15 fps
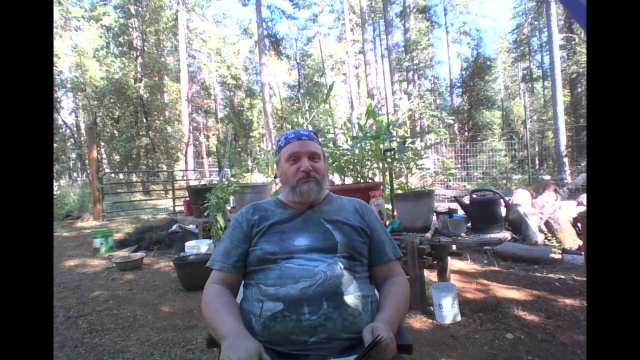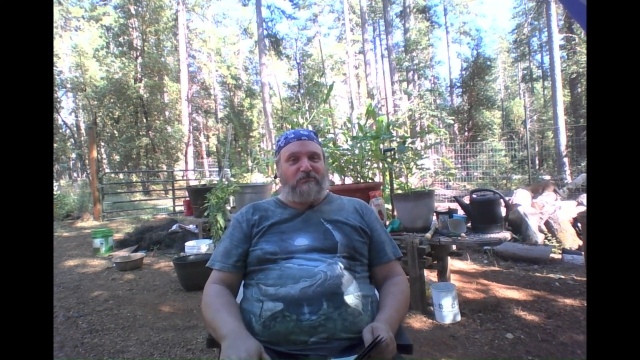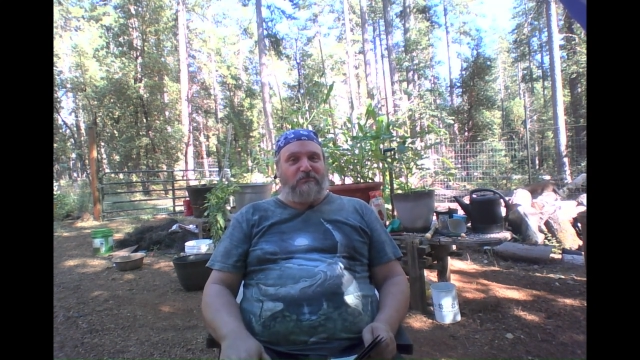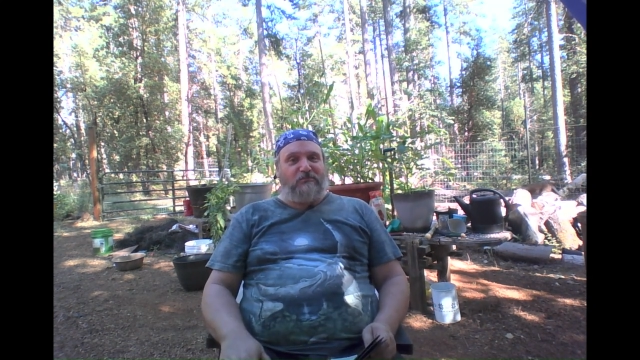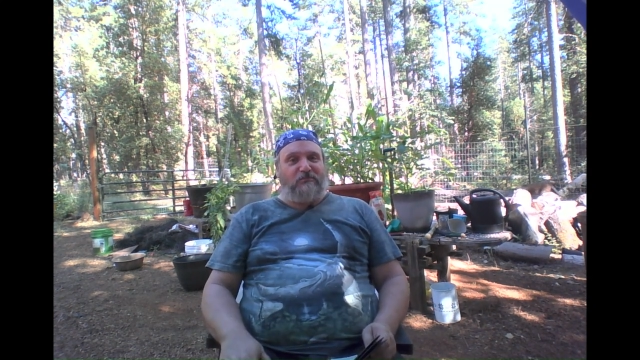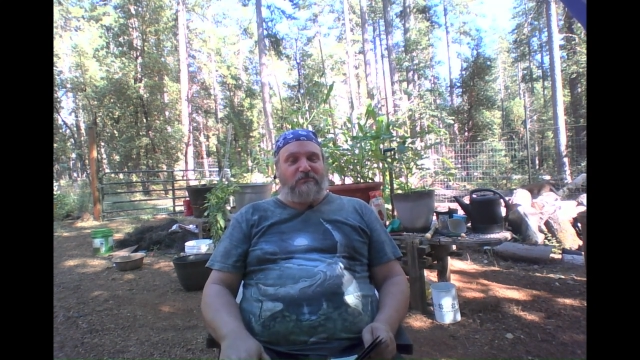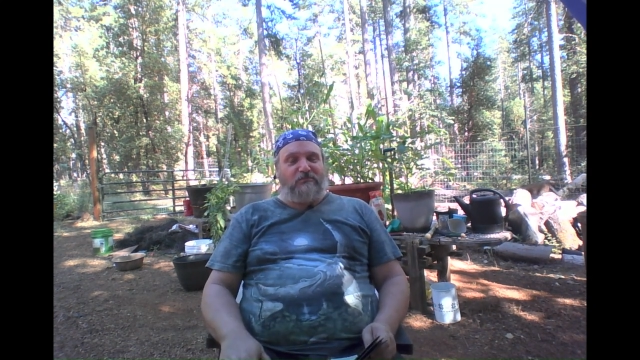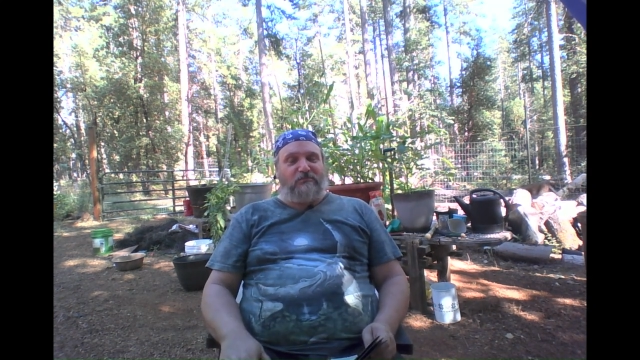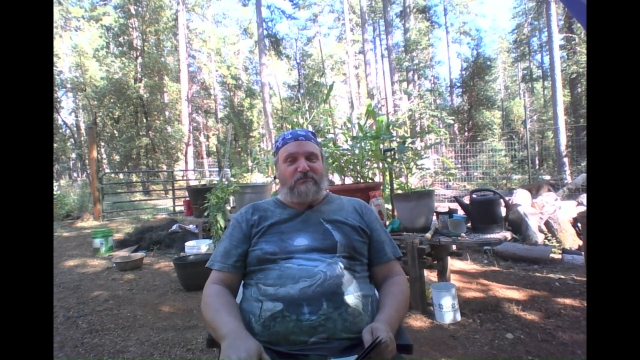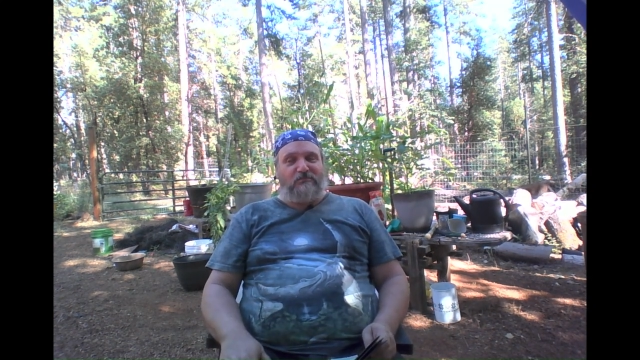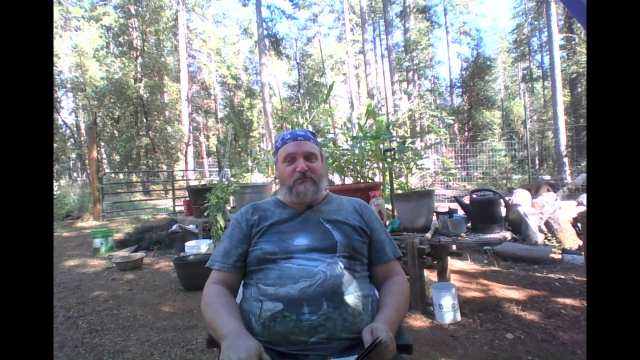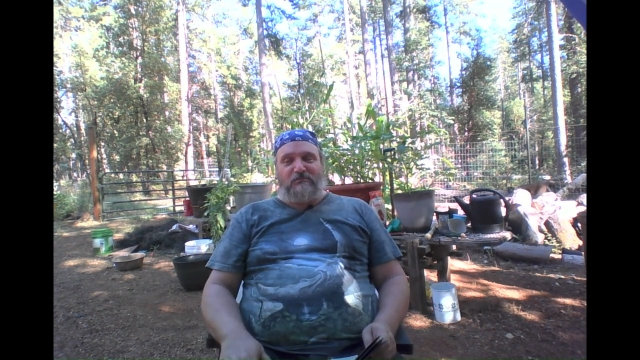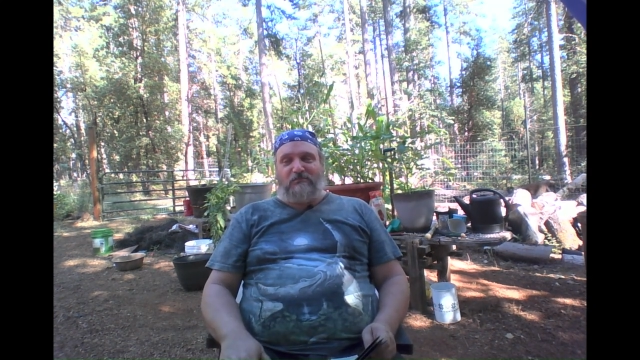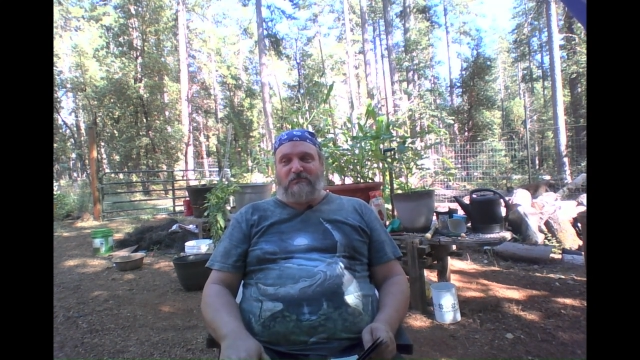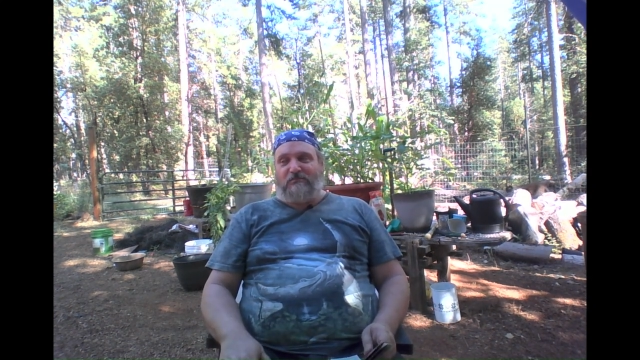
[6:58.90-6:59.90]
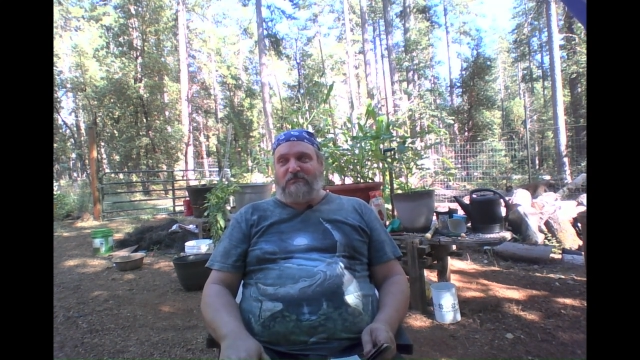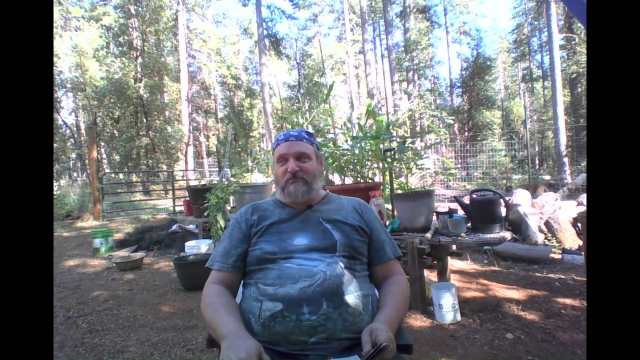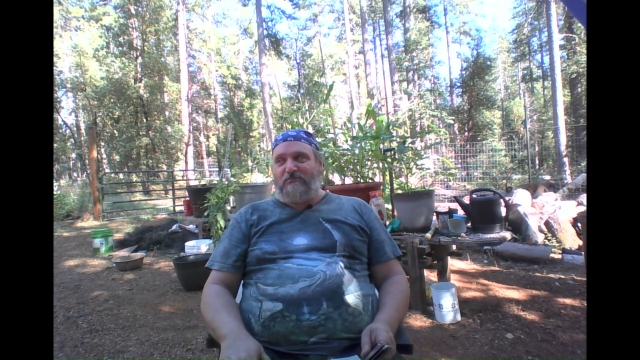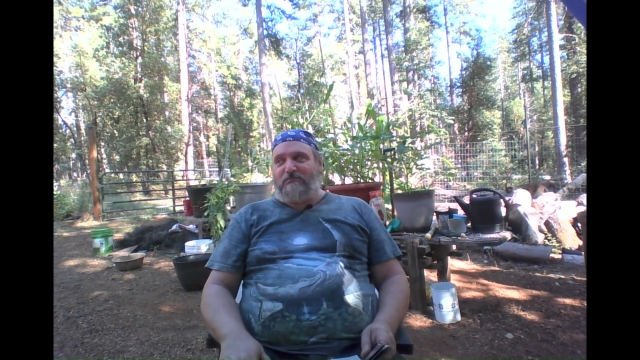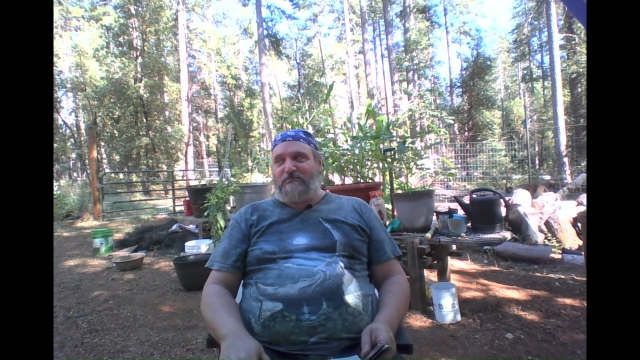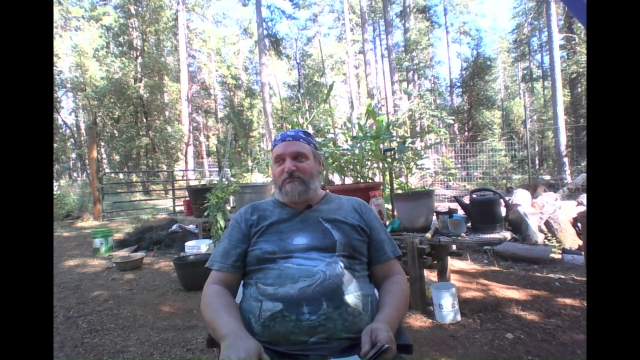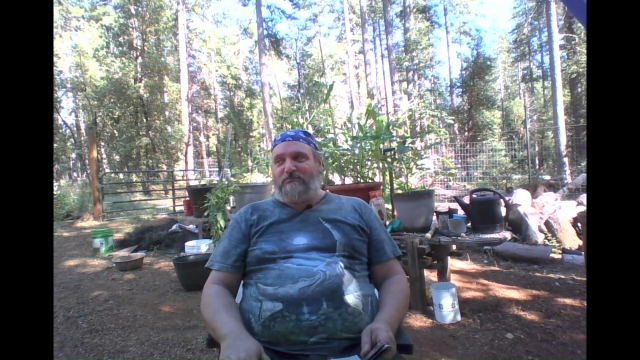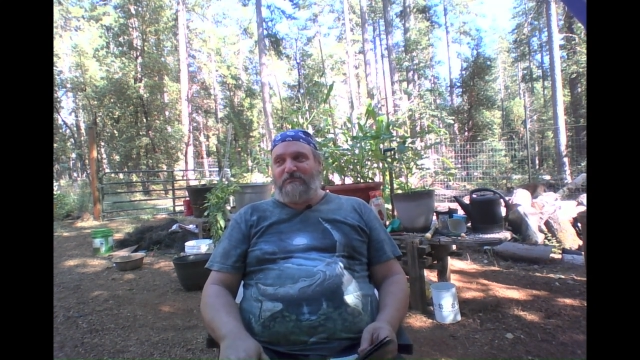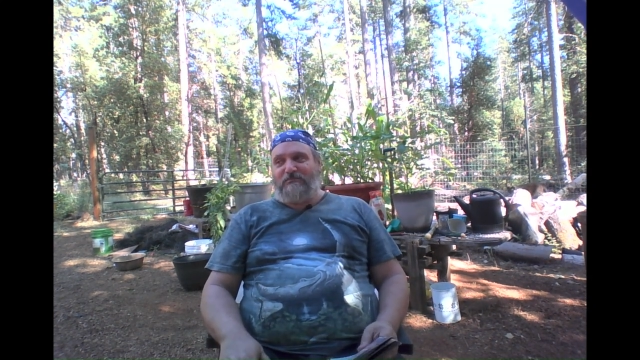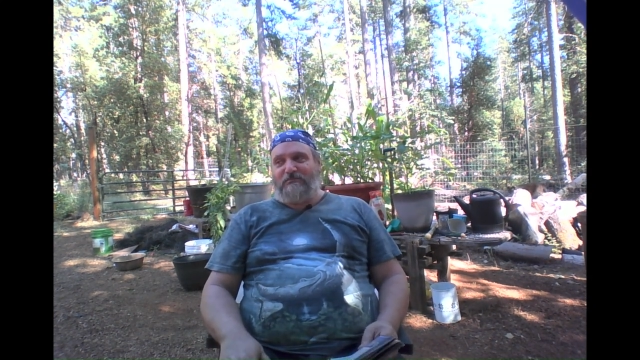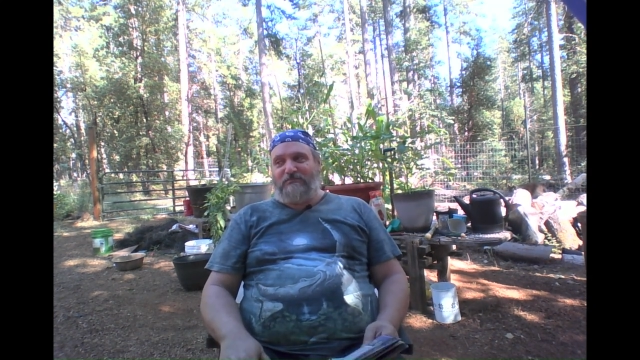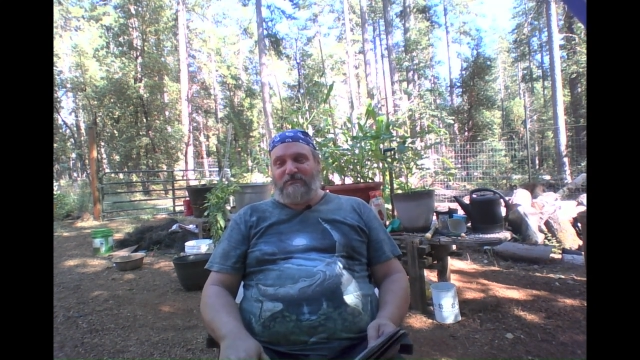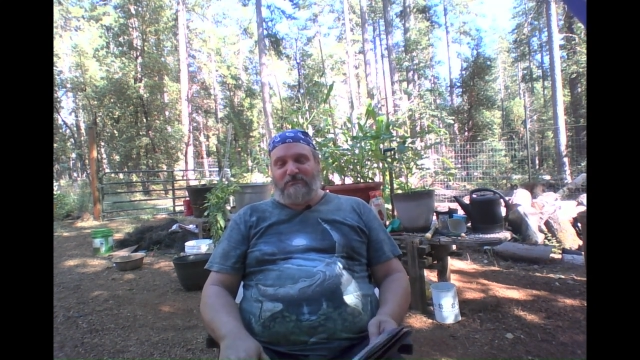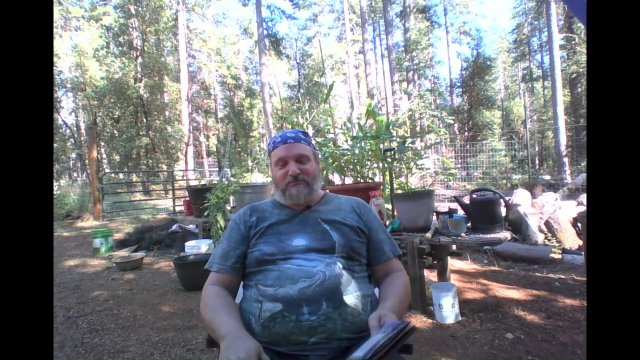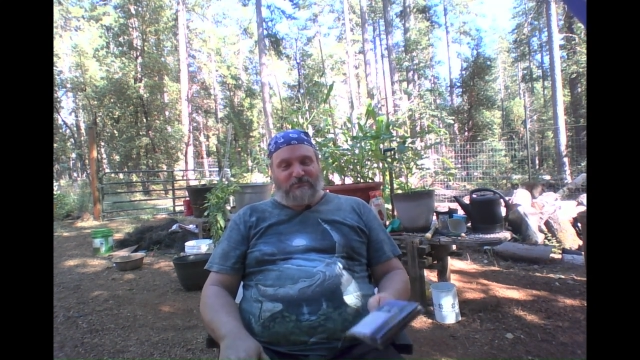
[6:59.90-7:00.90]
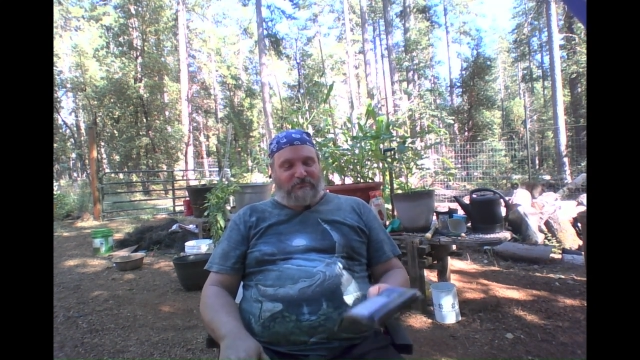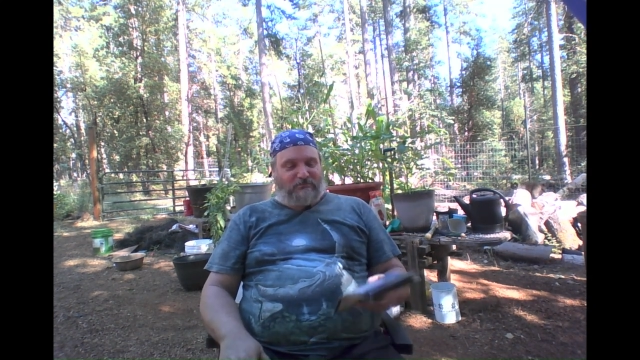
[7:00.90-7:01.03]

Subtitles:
Nobody speaks.